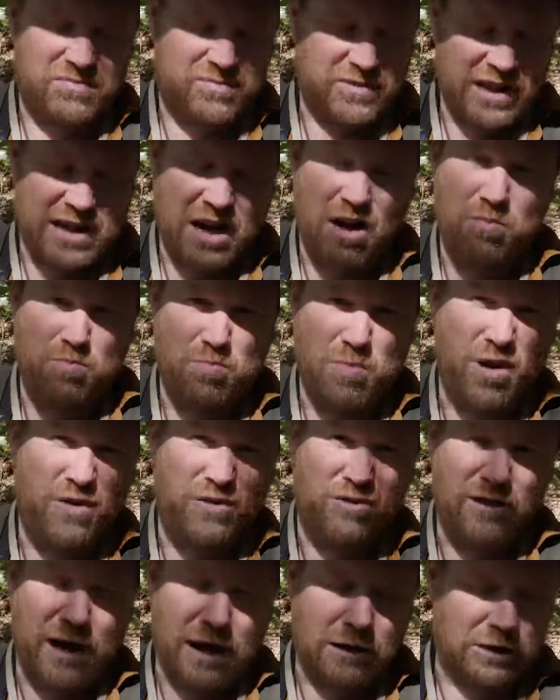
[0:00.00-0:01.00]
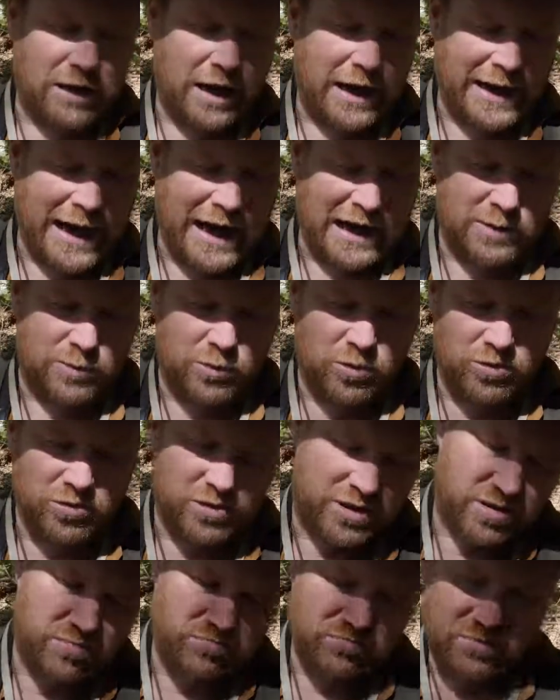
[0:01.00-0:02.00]
they don't move around like
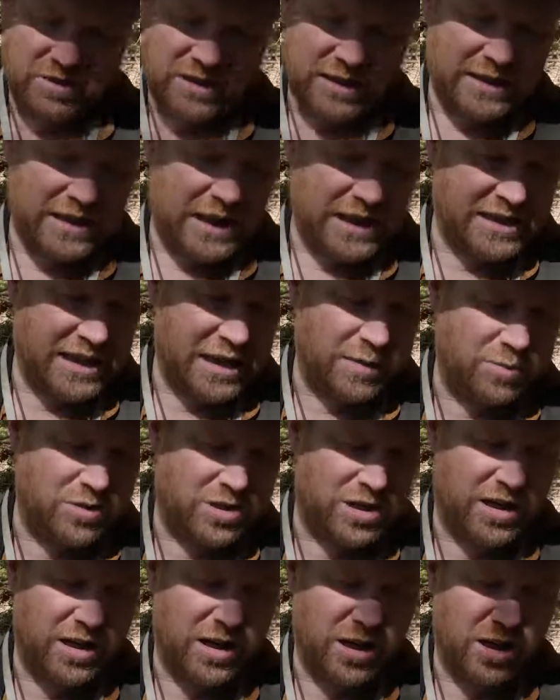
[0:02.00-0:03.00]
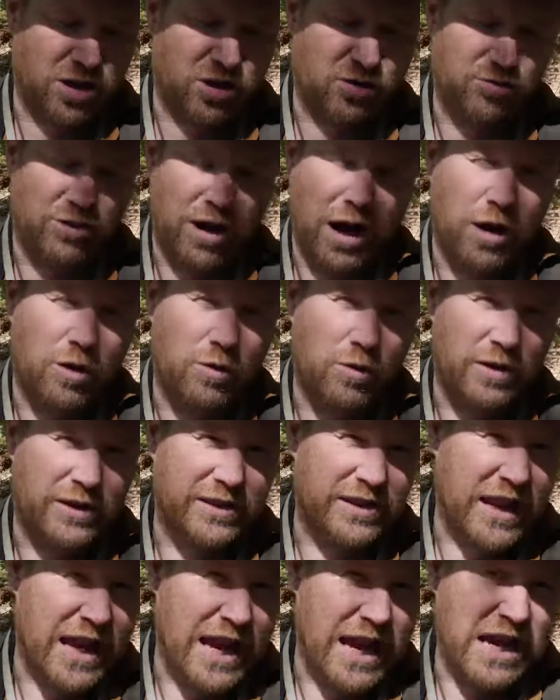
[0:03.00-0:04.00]
animals and they seem to grow
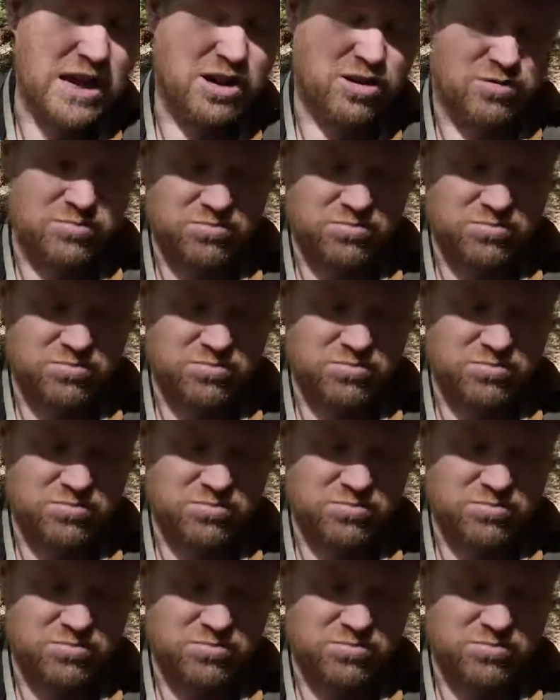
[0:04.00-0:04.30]
and they're